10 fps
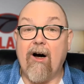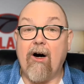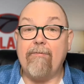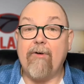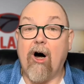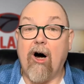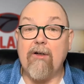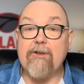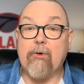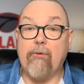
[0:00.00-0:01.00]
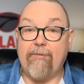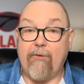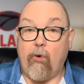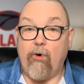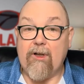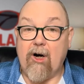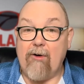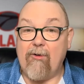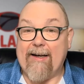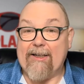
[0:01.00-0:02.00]
are for Article 4
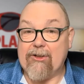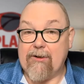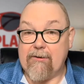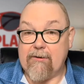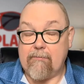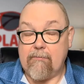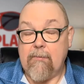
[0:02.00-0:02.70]
directions.